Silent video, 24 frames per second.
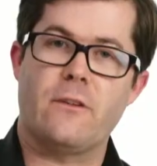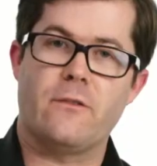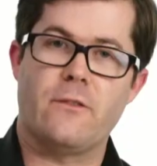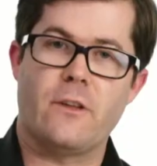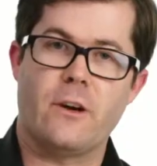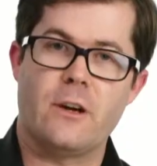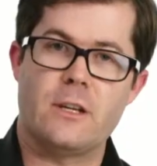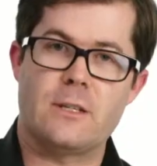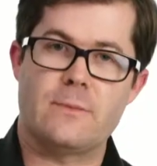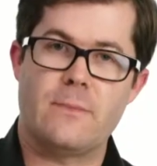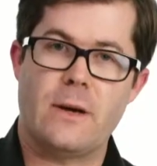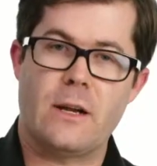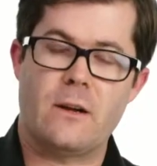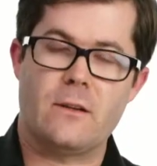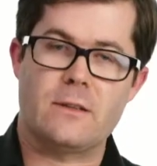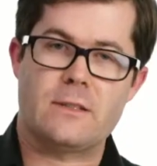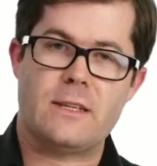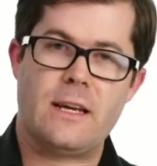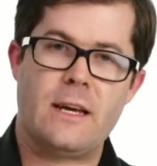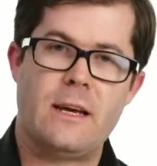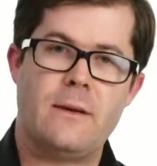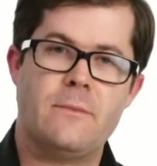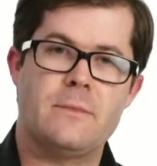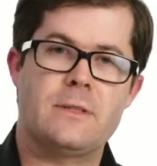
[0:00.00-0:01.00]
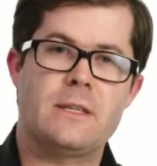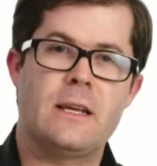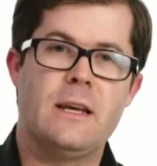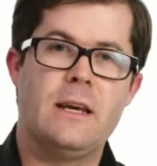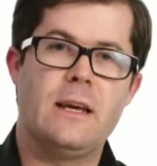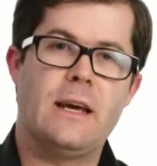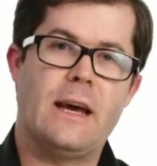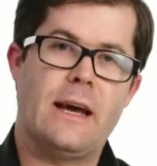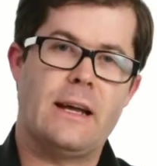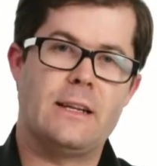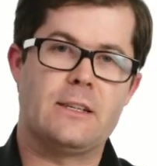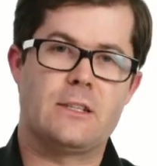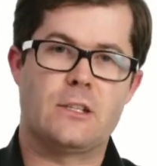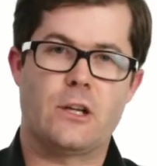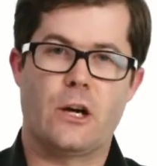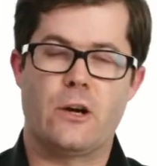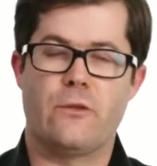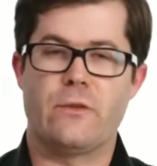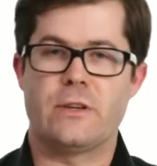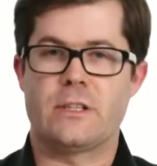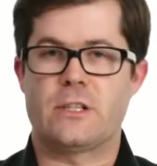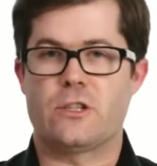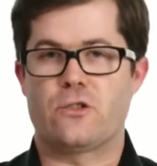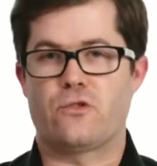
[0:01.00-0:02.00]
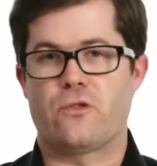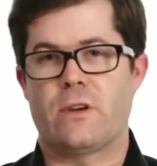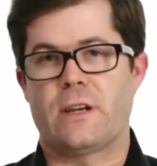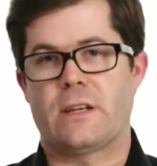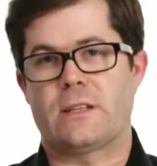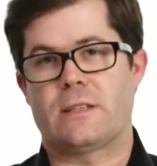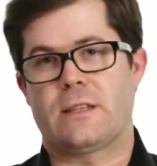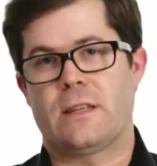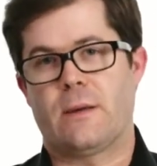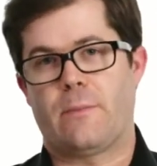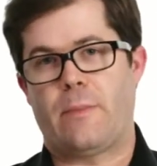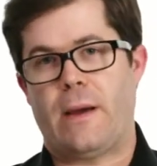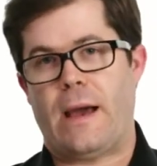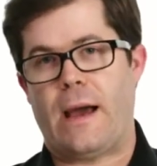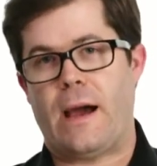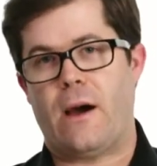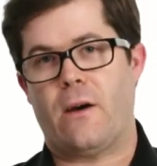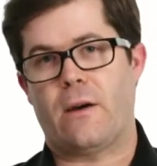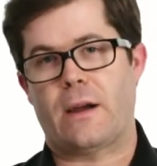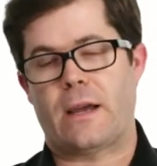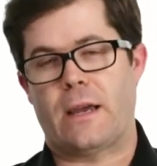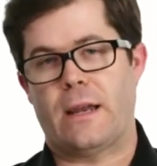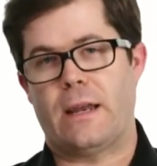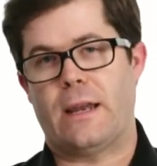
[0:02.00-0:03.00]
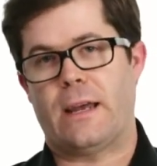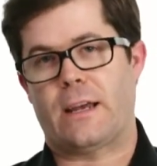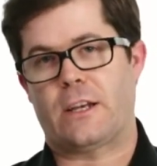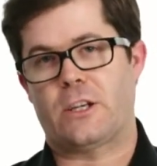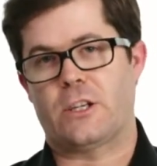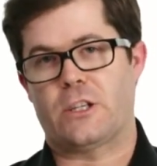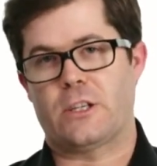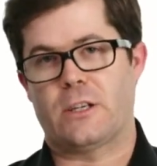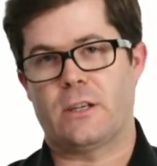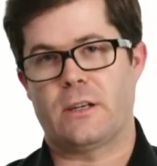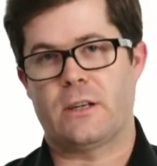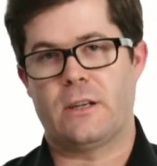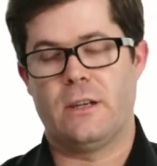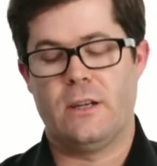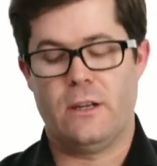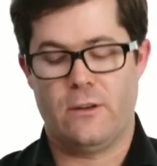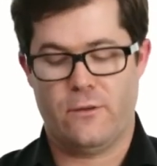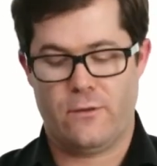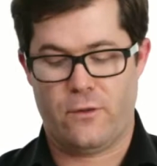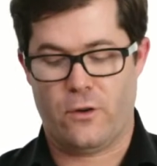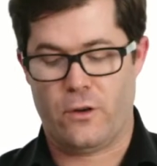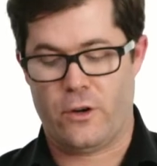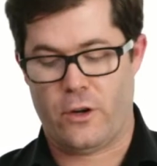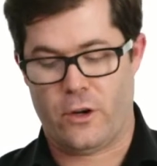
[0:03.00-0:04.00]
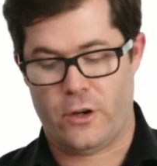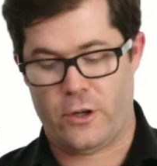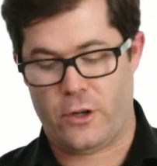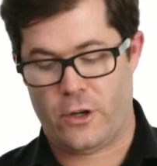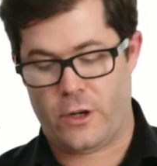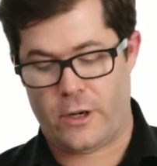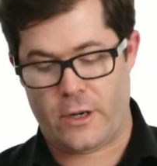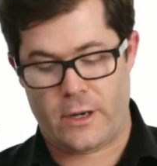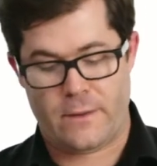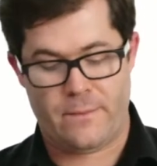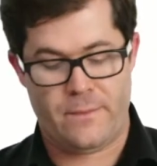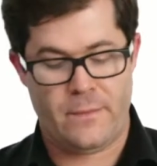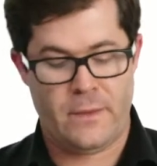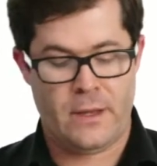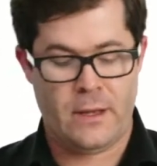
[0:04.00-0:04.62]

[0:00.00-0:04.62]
of those metal tabs and so restrict the power connection for your unit.